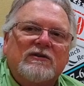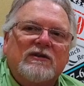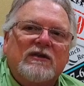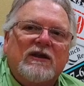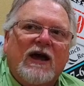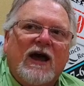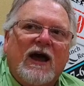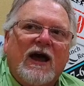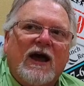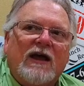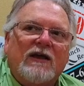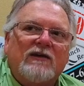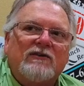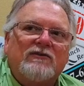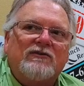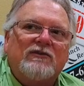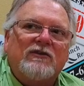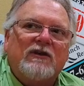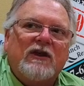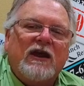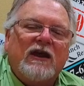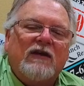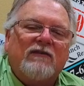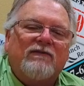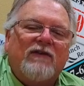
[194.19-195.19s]
guys,
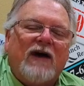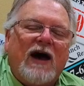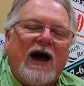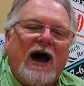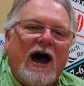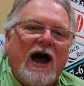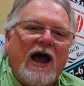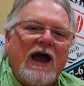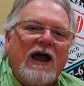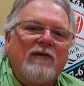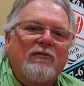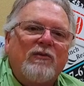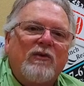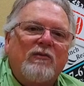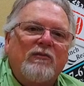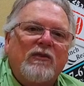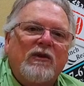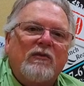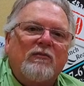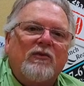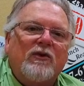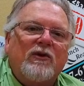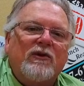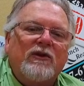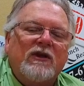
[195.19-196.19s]
if I'm a
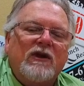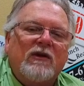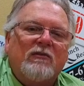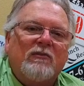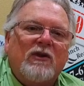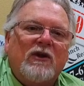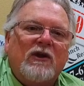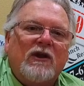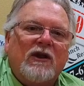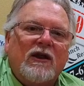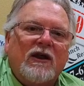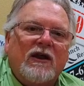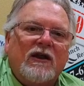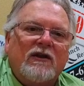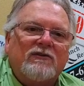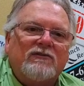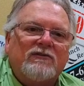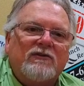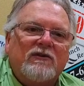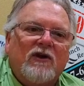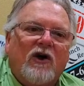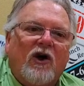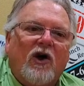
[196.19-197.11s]
member of the MLS,